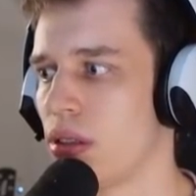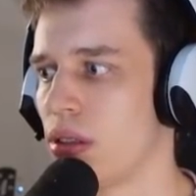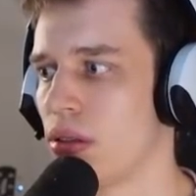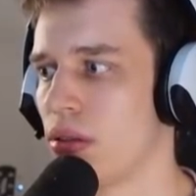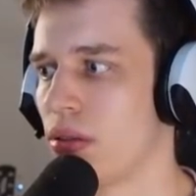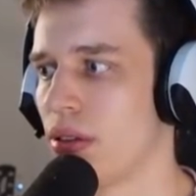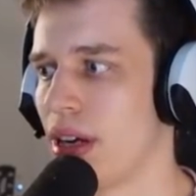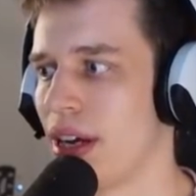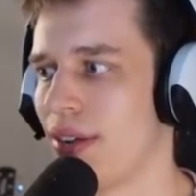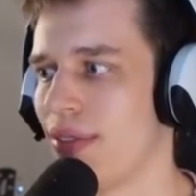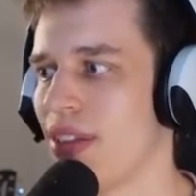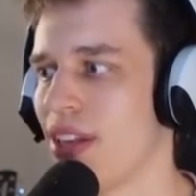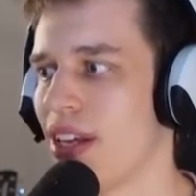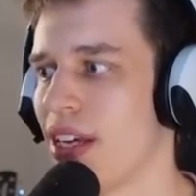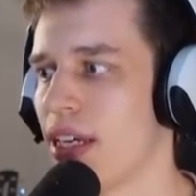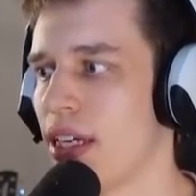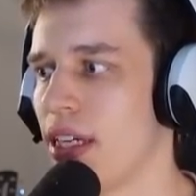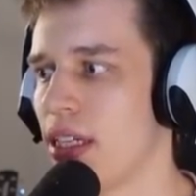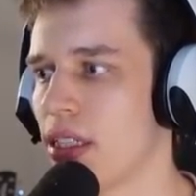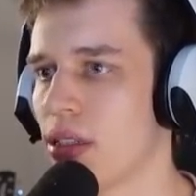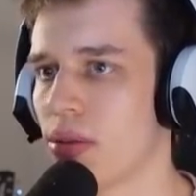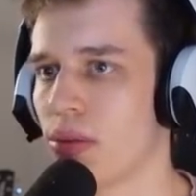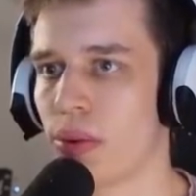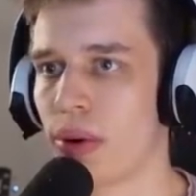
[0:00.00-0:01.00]
Nah,
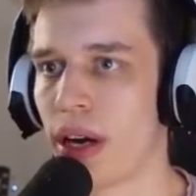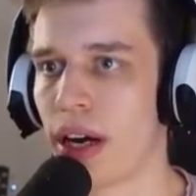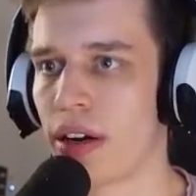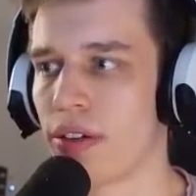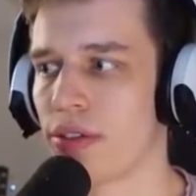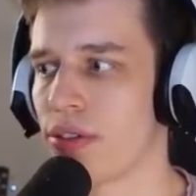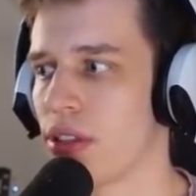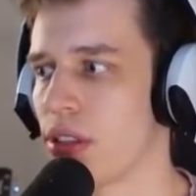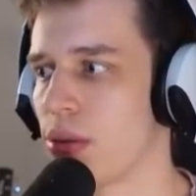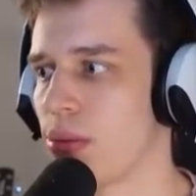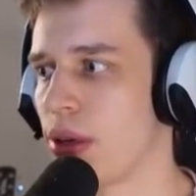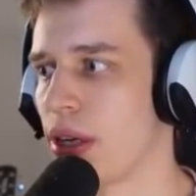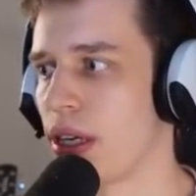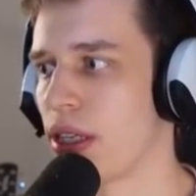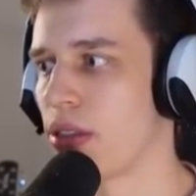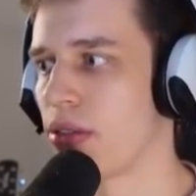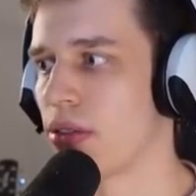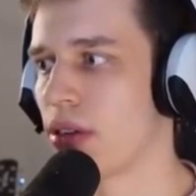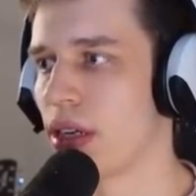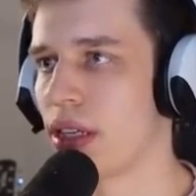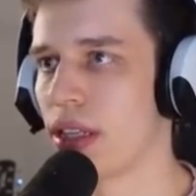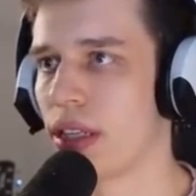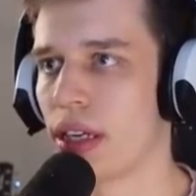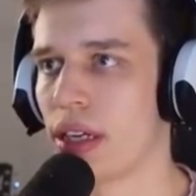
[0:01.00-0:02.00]
he's aware of this base
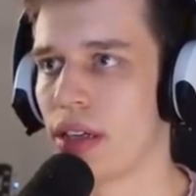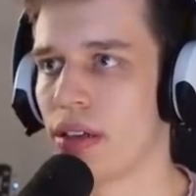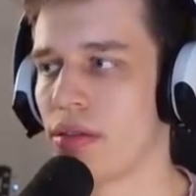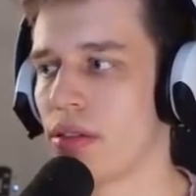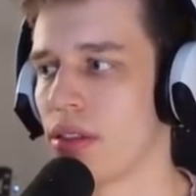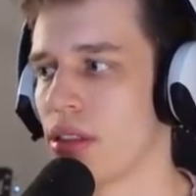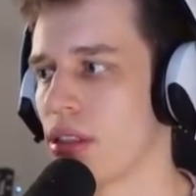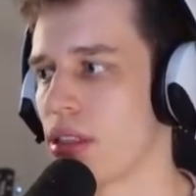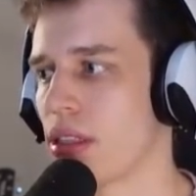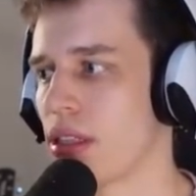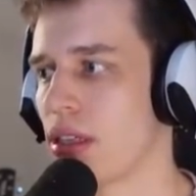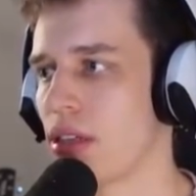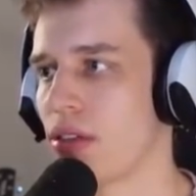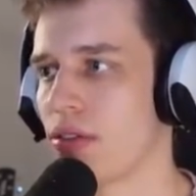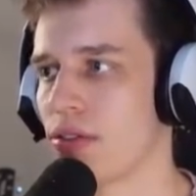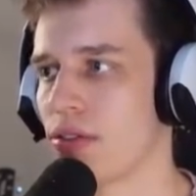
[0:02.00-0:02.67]
right now, and it's kind of